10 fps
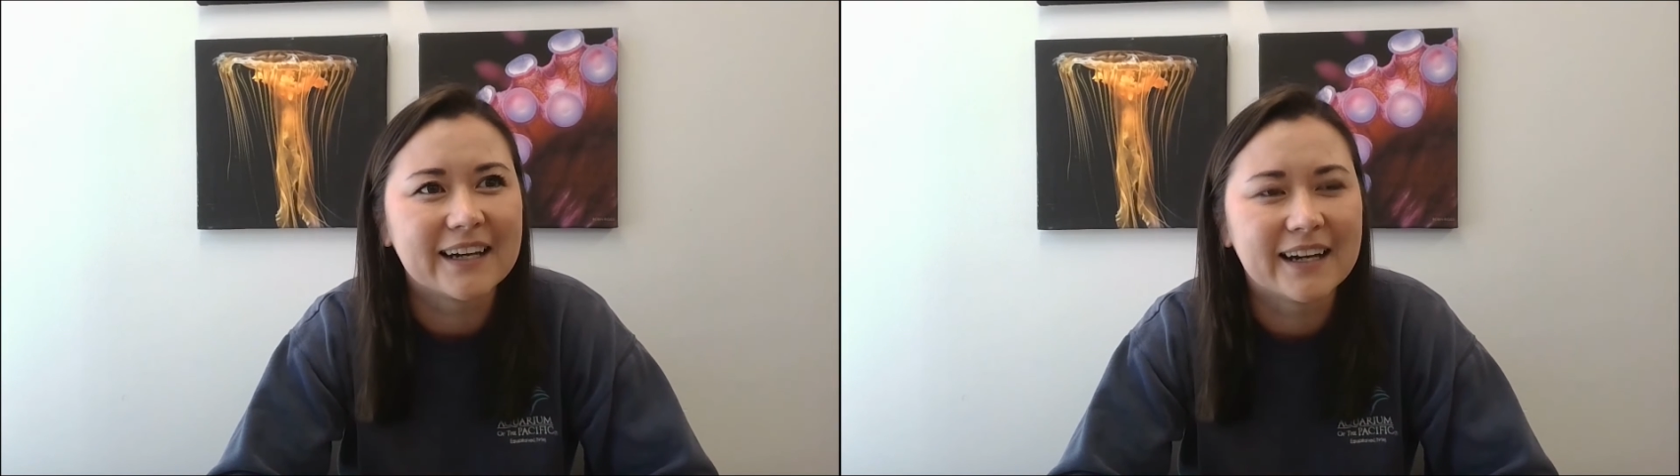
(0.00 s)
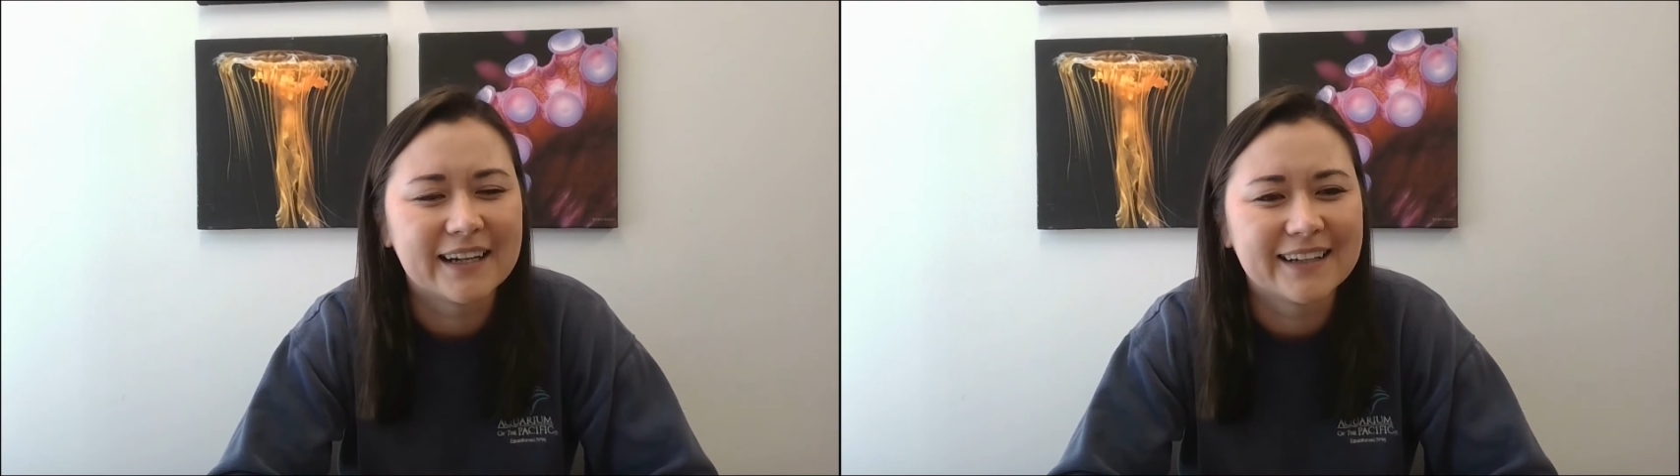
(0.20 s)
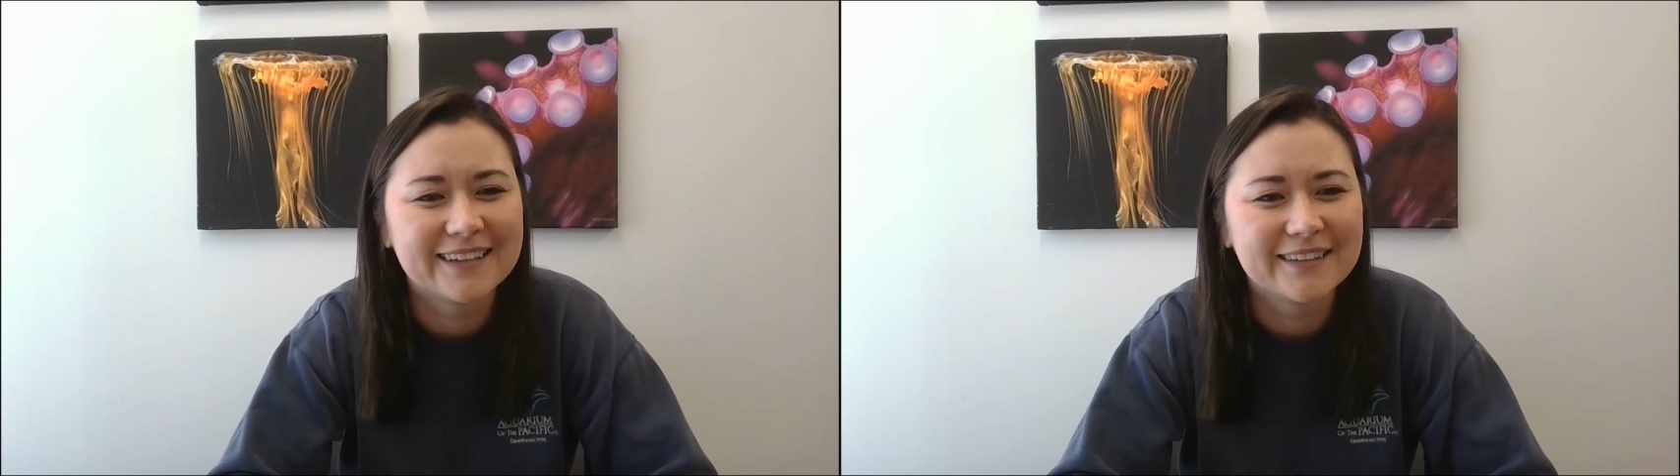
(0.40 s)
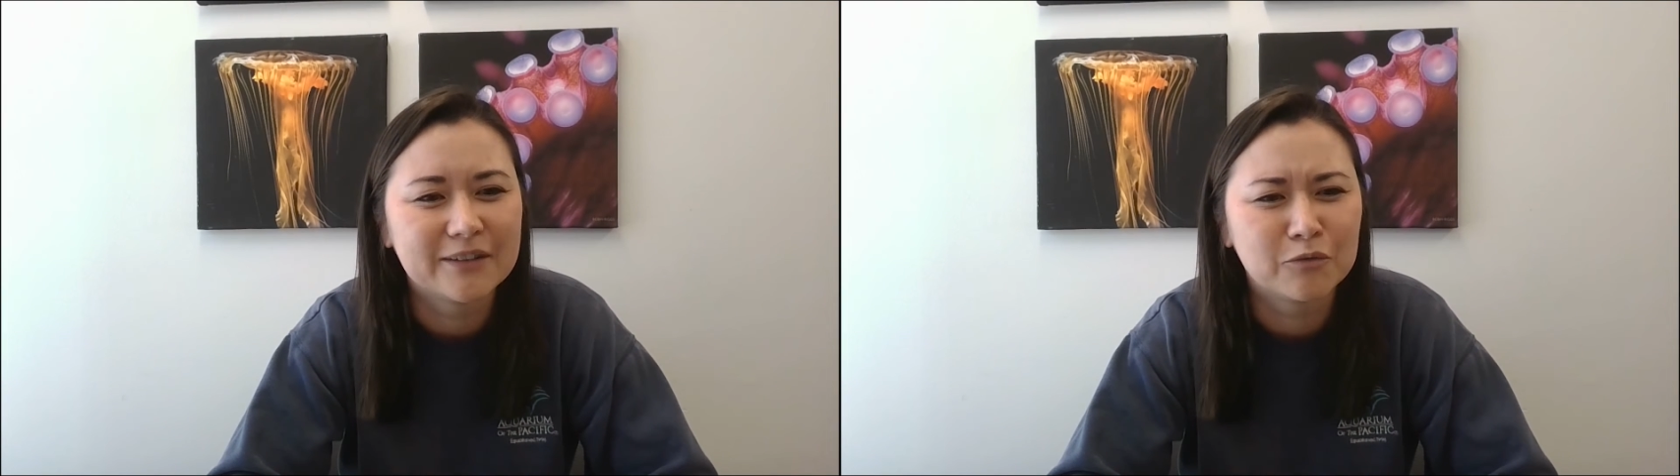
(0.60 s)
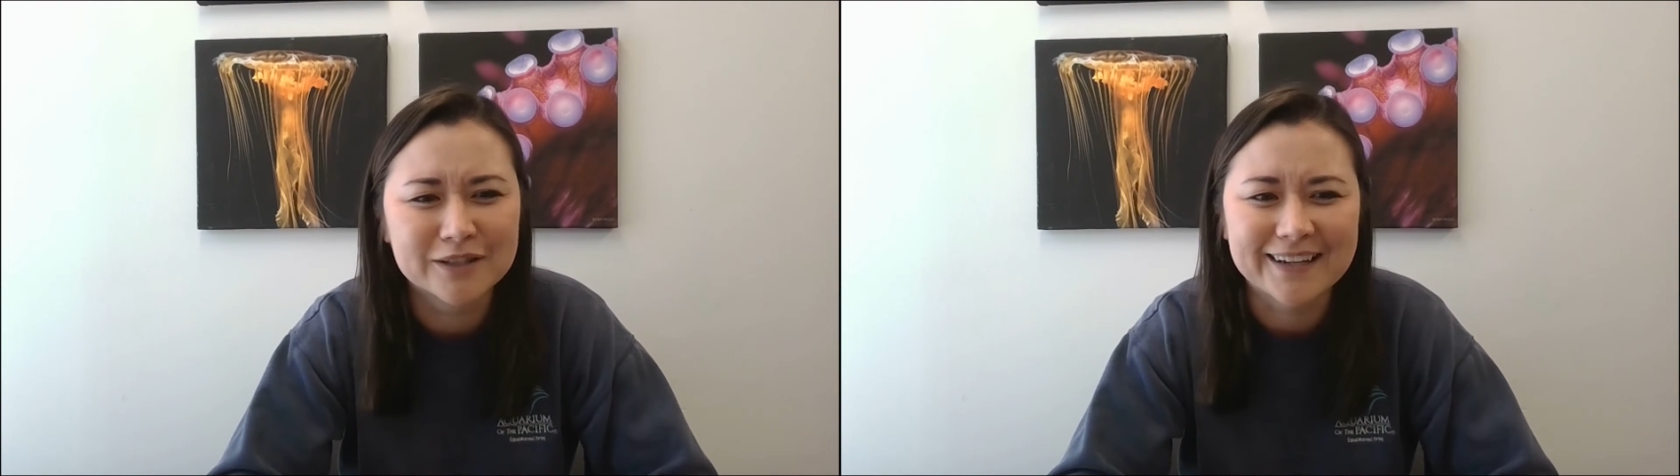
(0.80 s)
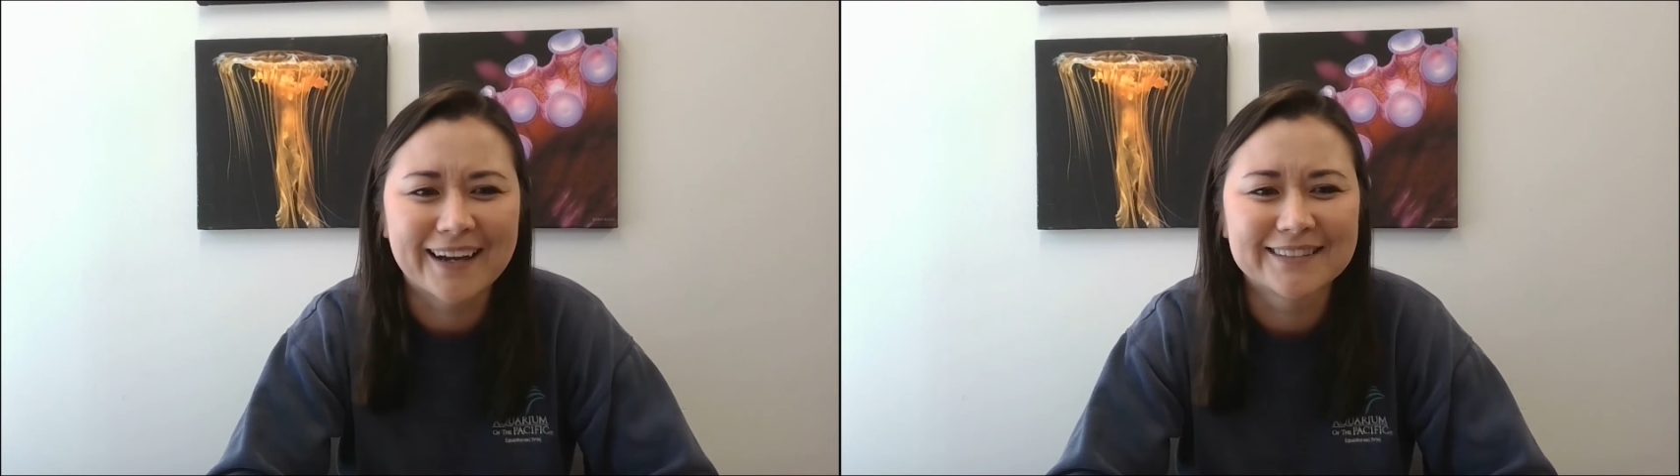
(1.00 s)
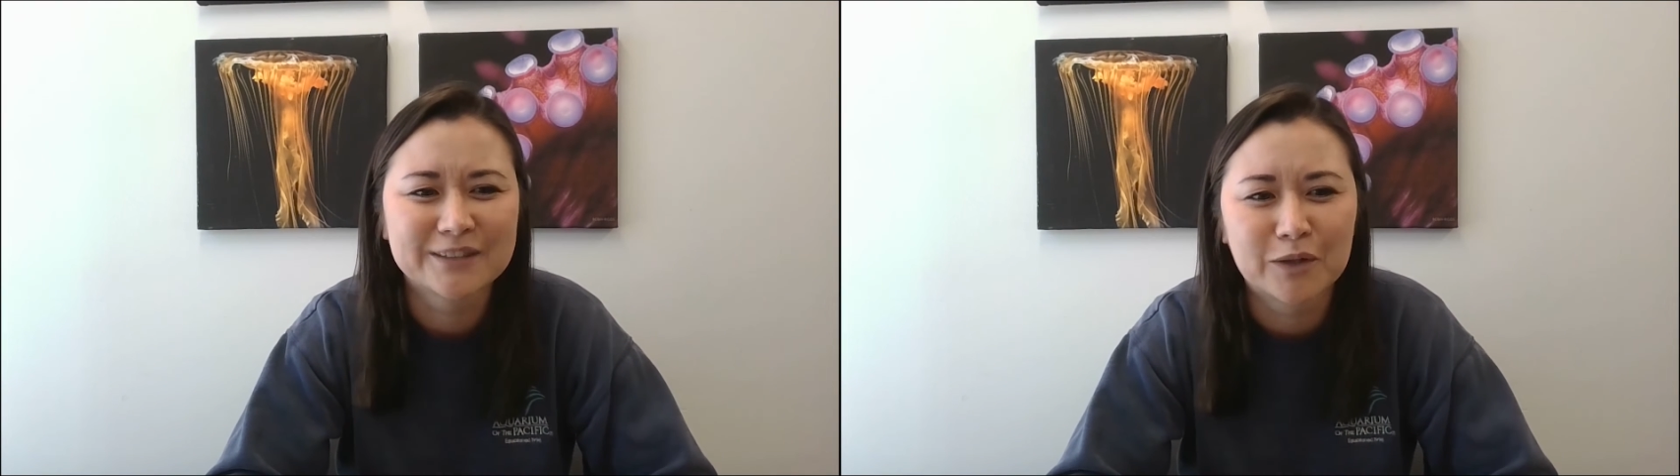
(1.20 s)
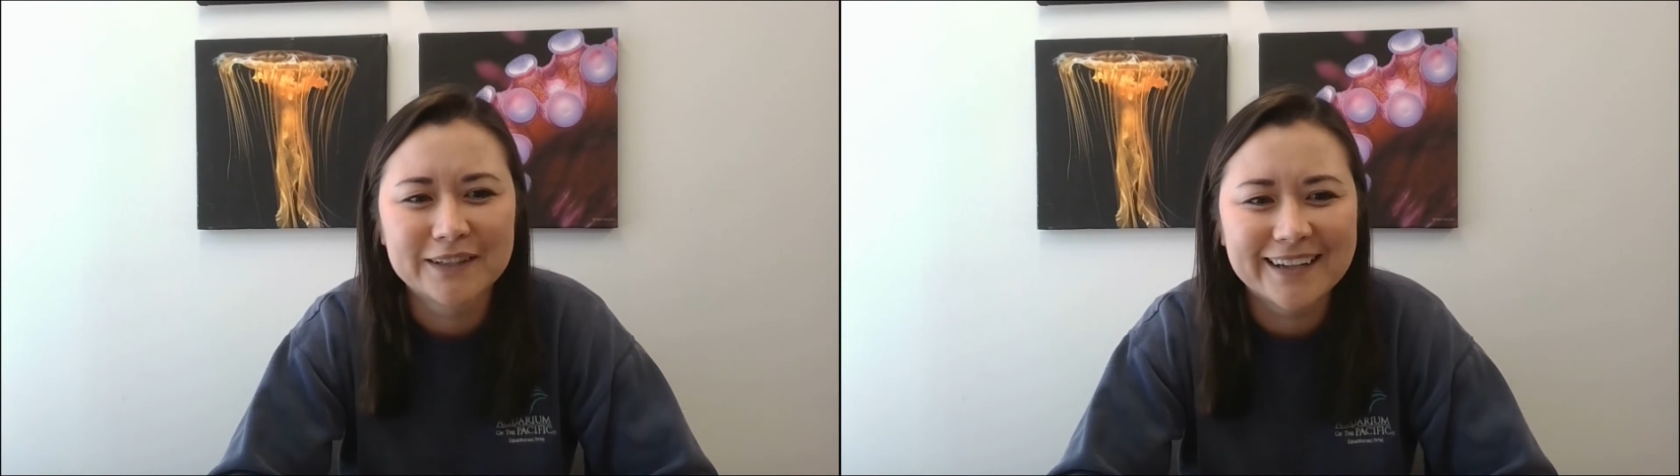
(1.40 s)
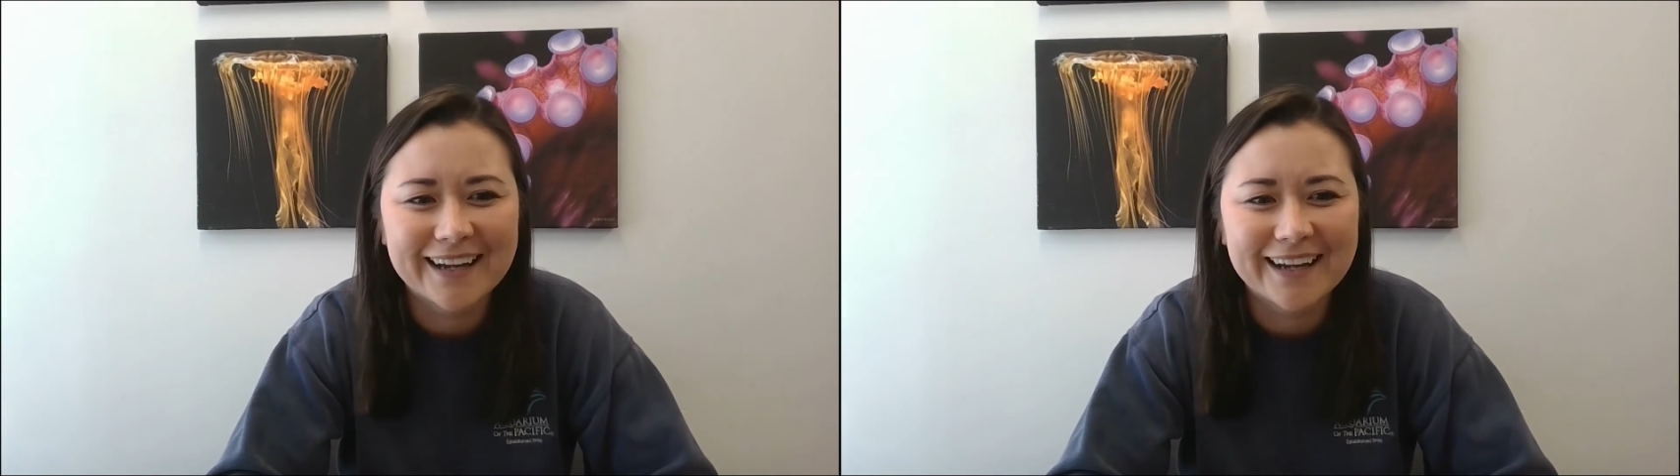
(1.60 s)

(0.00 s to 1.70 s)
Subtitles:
I was asked one